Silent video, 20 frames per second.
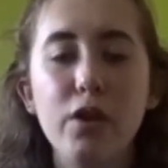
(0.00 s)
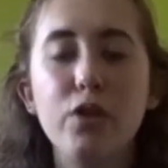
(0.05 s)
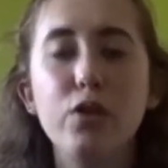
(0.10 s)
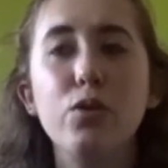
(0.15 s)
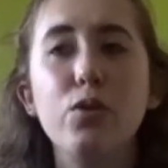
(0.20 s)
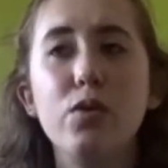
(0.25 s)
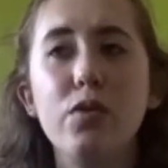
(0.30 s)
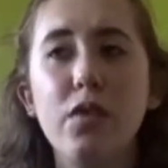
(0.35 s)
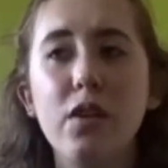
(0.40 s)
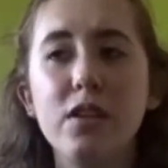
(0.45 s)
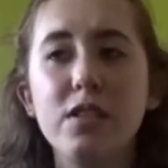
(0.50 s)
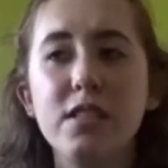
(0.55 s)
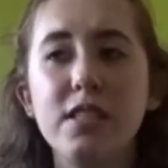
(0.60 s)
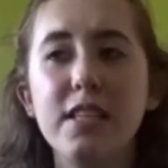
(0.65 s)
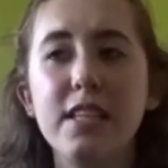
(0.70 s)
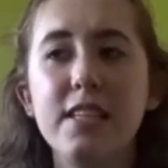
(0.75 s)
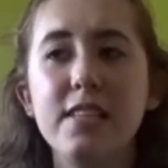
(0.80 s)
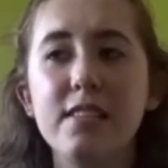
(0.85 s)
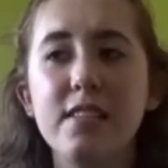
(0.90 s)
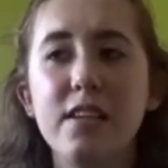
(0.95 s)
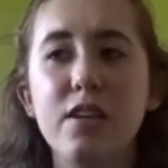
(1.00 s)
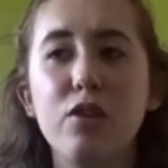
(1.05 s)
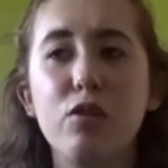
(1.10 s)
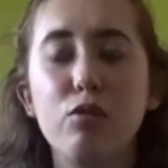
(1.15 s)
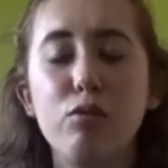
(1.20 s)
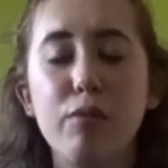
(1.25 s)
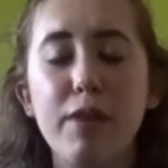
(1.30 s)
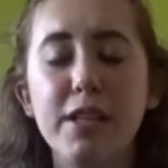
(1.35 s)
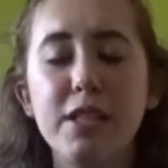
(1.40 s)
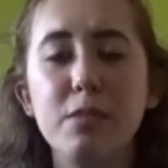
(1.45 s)
University is an
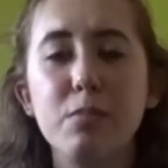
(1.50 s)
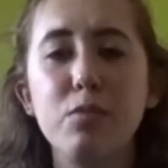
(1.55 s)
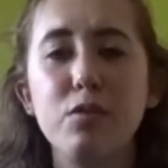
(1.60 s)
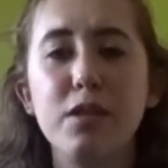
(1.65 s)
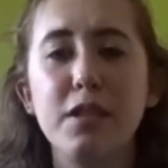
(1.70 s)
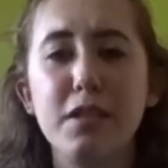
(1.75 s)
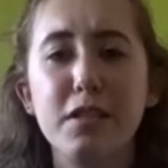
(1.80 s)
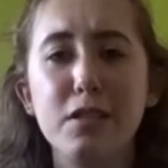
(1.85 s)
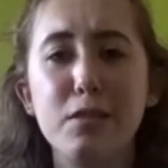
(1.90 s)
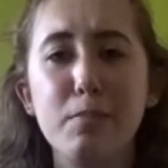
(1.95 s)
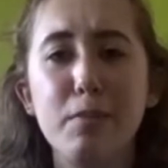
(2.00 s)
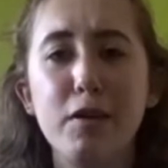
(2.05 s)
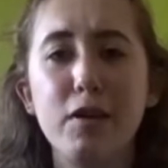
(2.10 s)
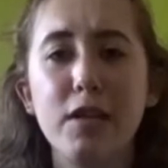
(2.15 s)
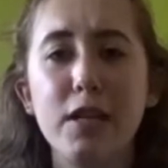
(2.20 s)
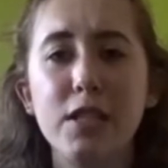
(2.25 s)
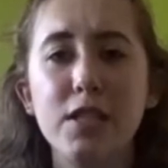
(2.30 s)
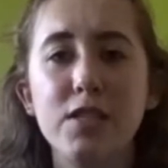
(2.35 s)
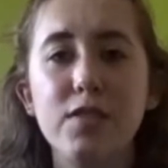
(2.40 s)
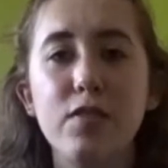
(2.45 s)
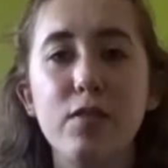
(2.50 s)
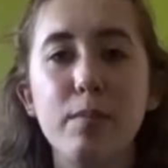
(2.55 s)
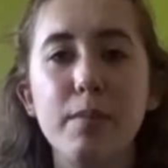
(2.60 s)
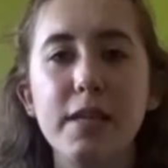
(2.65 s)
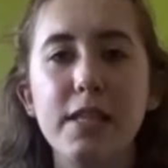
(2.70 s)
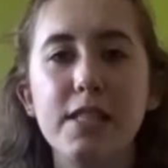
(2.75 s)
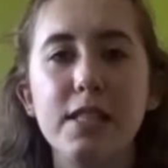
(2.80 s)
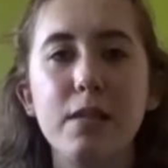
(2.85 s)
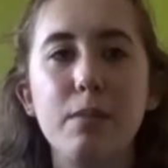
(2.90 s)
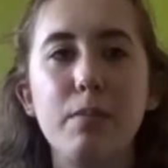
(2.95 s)
incredible experience for
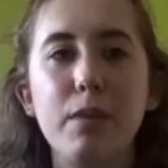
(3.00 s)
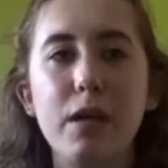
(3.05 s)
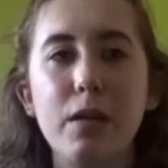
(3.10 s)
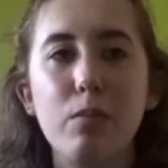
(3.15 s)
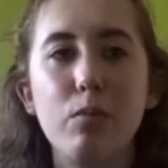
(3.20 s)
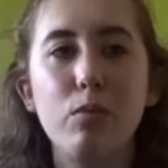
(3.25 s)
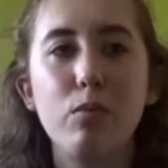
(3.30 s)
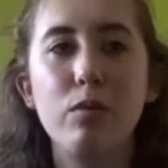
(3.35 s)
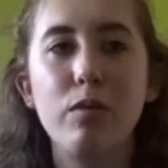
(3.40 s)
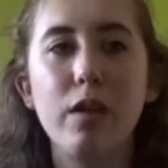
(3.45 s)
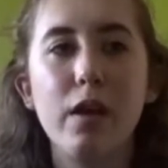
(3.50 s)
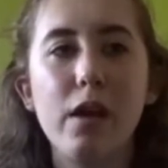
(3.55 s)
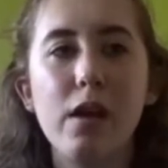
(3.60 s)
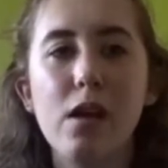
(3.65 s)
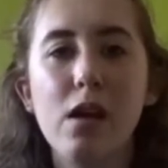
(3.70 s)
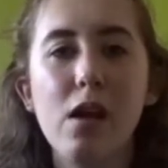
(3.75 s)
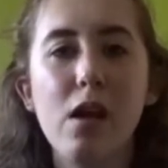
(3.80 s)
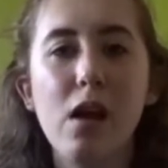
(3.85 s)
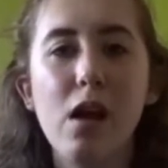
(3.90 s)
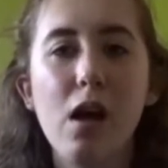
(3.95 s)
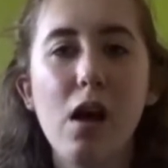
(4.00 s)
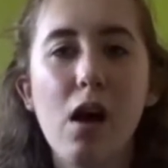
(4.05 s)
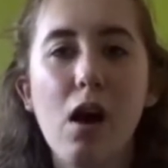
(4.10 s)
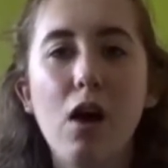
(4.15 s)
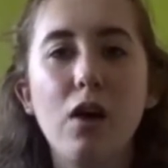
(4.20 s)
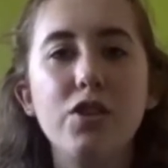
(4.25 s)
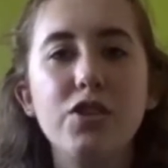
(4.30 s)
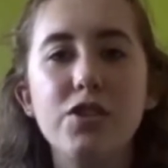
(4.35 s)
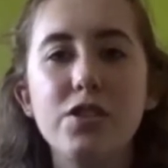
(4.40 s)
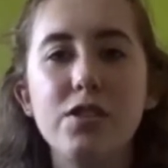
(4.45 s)
meeting people that
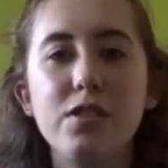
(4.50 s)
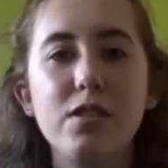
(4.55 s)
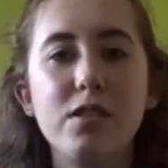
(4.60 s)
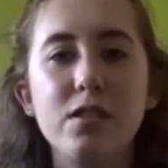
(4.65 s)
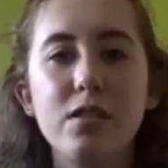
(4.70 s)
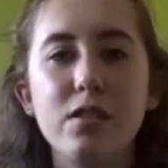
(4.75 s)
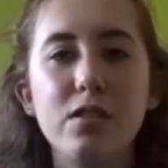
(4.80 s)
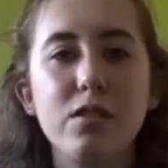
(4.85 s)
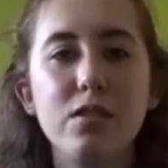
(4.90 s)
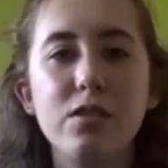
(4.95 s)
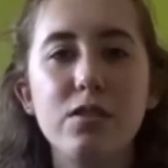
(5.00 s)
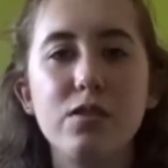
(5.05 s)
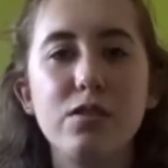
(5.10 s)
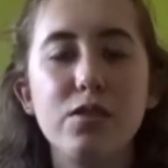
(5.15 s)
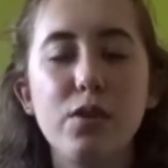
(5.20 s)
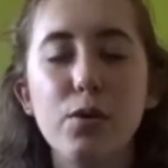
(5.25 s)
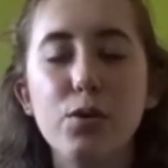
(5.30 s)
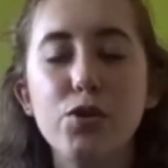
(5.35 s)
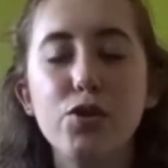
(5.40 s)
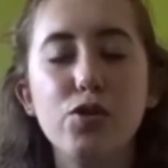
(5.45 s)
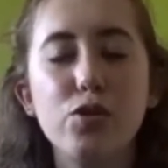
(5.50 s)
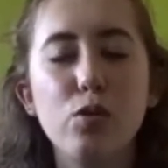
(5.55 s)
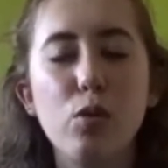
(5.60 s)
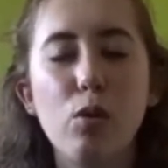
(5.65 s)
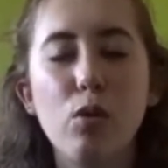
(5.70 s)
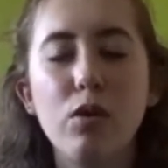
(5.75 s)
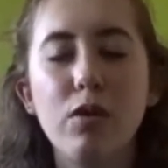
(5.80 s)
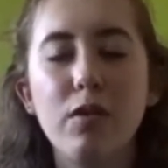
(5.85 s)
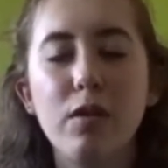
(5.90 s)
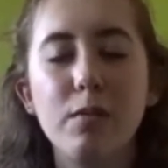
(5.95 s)
are just so
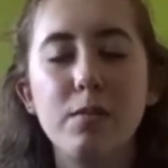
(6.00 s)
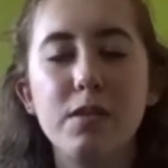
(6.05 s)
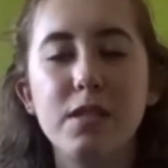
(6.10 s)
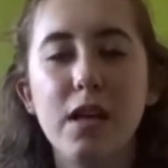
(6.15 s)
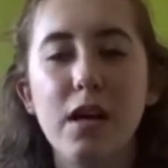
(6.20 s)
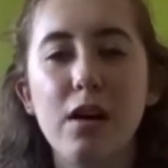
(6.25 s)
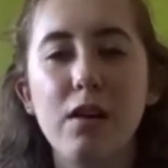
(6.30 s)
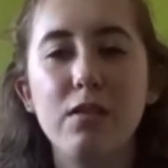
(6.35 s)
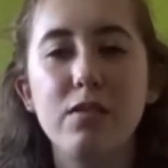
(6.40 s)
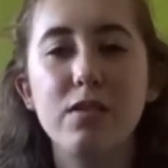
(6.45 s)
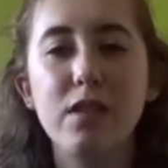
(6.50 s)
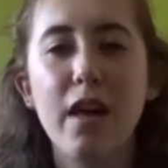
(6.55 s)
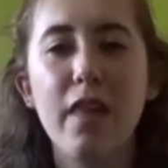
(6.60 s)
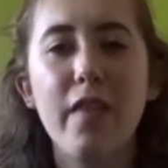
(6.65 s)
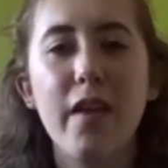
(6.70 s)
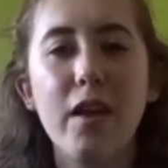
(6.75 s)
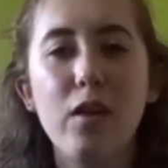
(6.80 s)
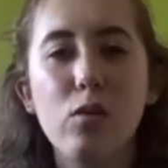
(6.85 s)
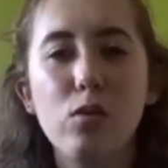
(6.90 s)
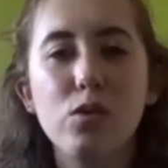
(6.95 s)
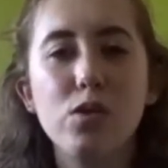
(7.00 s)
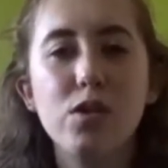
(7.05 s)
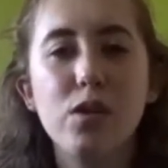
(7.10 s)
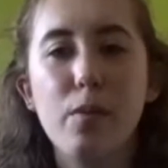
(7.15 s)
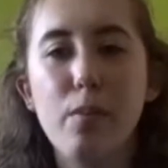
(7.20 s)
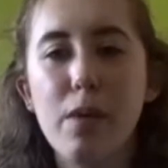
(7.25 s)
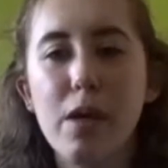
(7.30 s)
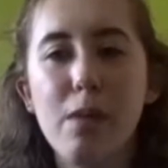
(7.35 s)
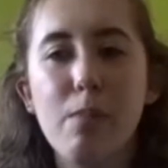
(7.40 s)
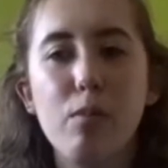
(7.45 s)
sure of themselves, and then
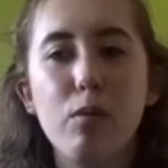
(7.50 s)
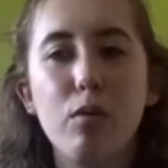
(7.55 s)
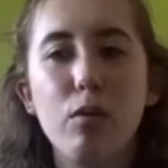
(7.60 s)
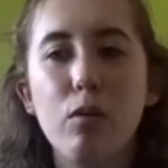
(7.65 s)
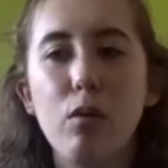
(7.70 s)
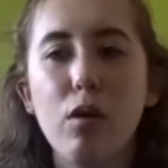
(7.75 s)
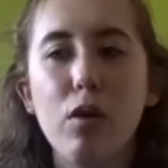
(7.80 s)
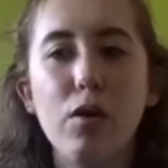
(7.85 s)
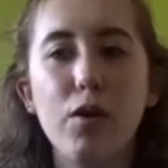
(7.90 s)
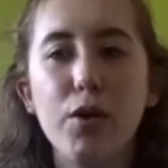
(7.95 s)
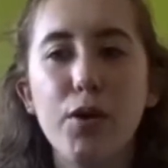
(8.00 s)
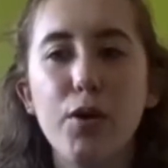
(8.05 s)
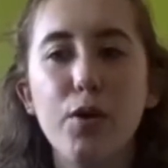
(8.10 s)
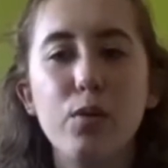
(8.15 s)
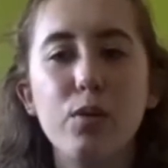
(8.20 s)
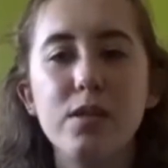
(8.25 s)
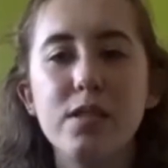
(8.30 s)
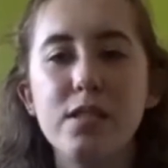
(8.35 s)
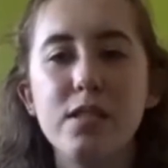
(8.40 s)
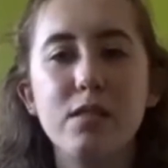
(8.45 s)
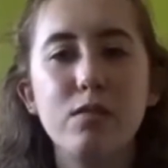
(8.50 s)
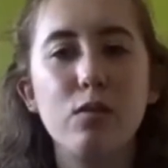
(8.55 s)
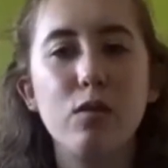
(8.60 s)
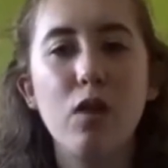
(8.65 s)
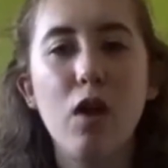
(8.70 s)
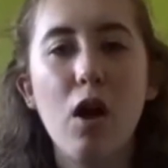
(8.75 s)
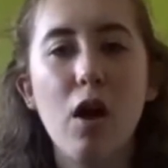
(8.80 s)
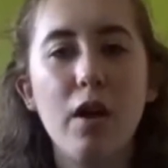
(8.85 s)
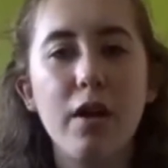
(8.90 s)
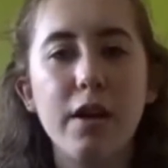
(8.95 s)
also people who are still
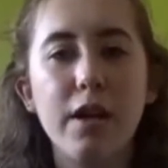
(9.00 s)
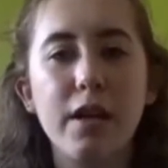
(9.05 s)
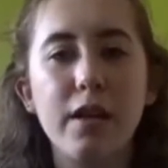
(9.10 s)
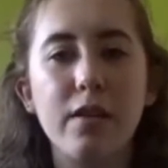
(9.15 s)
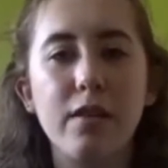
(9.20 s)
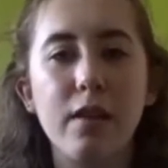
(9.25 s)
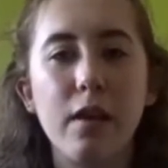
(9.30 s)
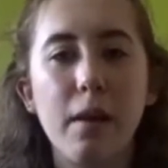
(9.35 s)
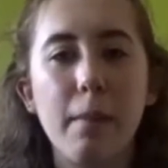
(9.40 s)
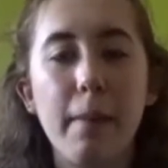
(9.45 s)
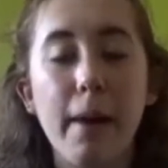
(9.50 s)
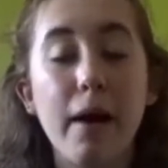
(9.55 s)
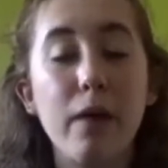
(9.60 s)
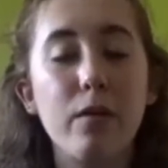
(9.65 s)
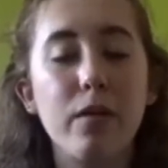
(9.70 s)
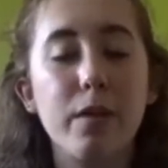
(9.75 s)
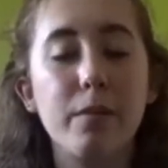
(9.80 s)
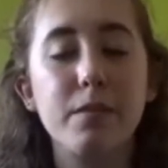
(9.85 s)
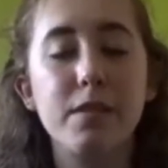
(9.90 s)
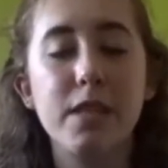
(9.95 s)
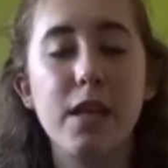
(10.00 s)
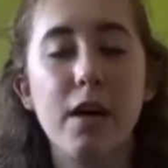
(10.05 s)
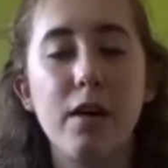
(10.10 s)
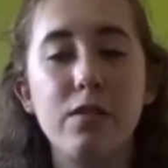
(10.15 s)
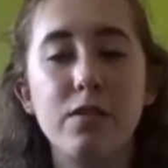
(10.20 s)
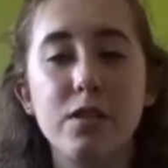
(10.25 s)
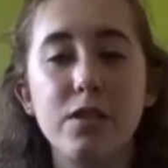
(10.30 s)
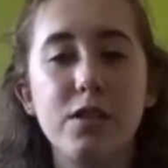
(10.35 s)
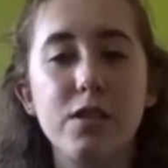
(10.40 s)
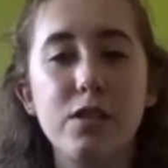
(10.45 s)
learning about
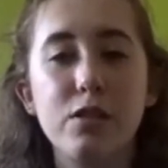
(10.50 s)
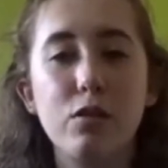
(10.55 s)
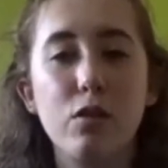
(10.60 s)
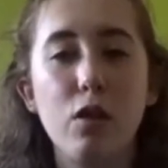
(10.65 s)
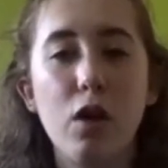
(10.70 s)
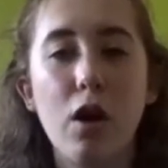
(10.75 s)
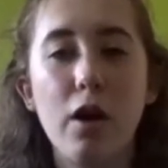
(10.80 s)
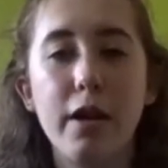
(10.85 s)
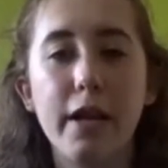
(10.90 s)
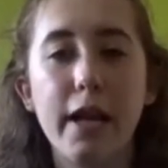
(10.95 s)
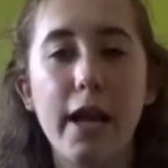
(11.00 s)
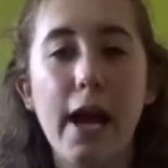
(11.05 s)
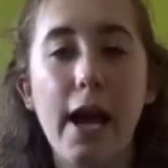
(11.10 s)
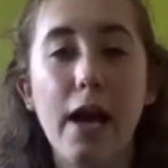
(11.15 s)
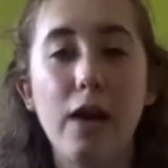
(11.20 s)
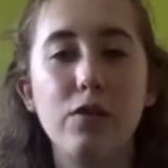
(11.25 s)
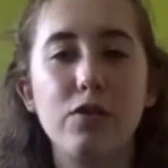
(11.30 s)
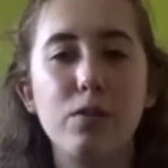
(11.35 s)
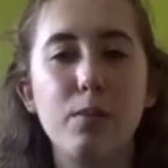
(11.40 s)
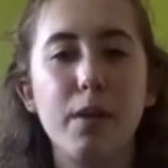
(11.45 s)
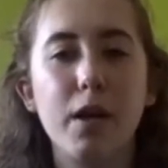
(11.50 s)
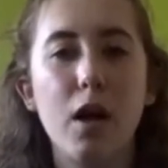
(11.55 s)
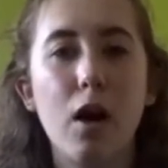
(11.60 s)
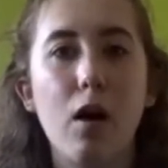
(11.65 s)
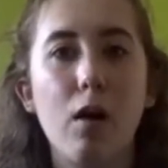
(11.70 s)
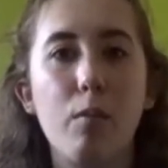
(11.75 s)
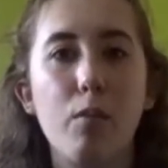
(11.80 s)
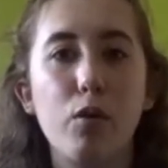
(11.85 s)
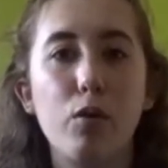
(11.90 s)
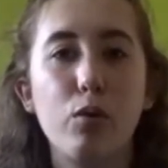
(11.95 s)
themselves and still learning how to
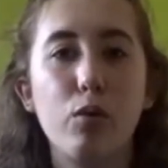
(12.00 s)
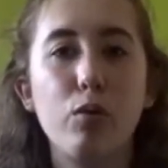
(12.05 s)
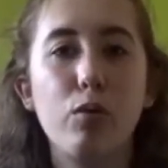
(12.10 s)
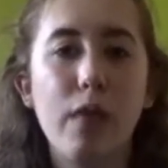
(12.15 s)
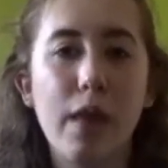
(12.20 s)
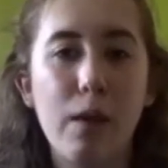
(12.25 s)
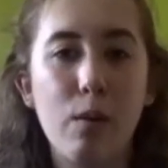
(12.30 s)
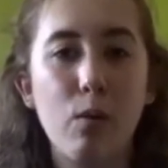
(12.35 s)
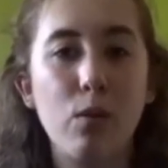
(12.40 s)
become who they